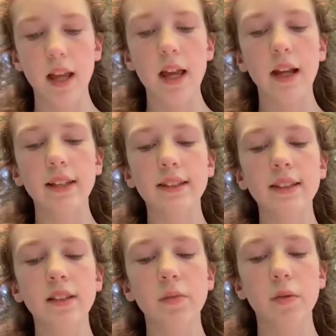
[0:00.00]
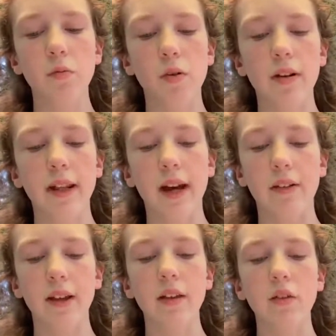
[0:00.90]
Consistent with Warren
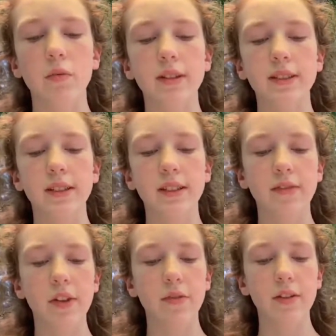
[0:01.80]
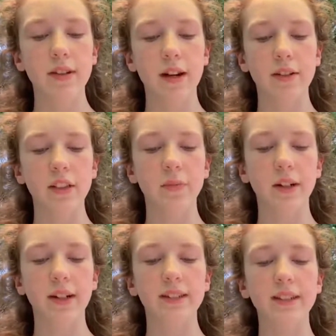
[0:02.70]
County, the residents of Uniontown
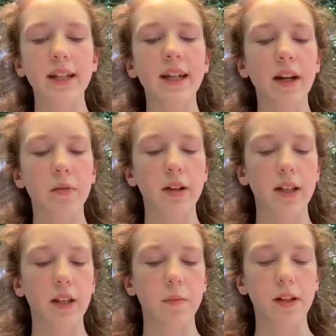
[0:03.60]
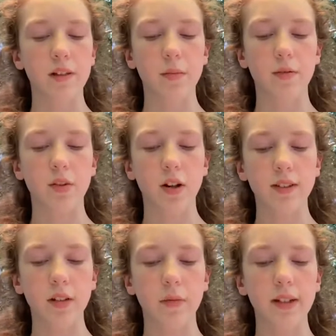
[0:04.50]
experienced inequity in the placement of
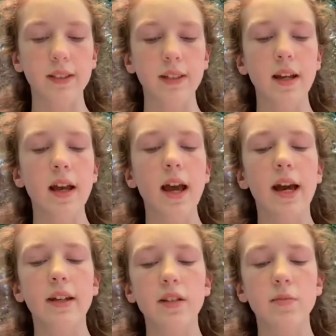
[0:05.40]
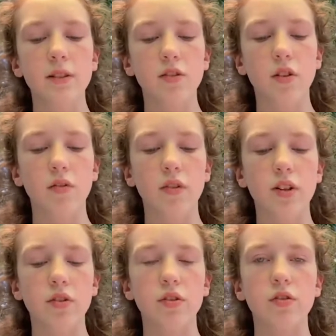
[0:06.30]
toxic waste and dismissal of
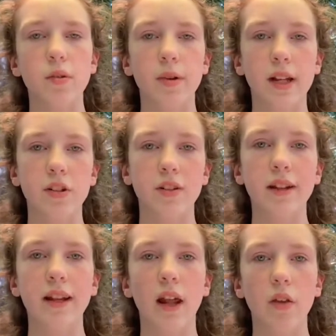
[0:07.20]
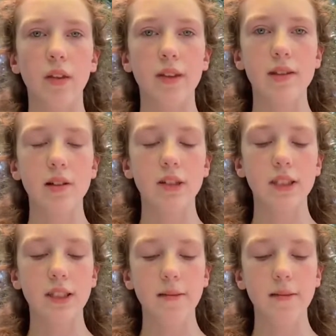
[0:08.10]
racial discrimination and health concerns.